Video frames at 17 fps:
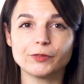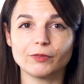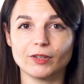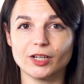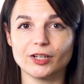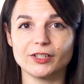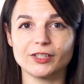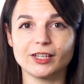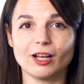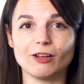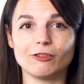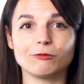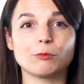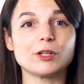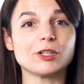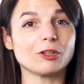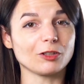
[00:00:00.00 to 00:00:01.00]
for
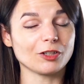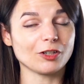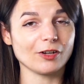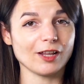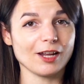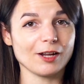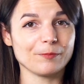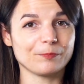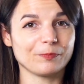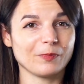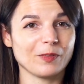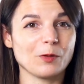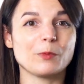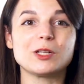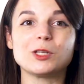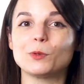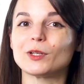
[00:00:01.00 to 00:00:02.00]
yourself when you're learning.
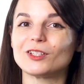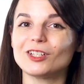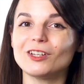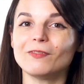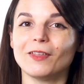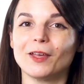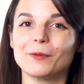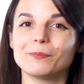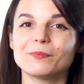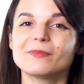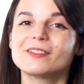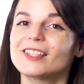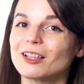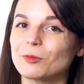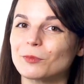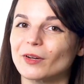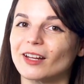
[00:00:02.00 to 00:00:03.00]
When you achieve them,
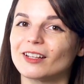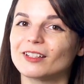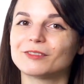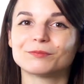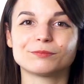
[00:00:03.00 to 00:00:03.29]
celebrate.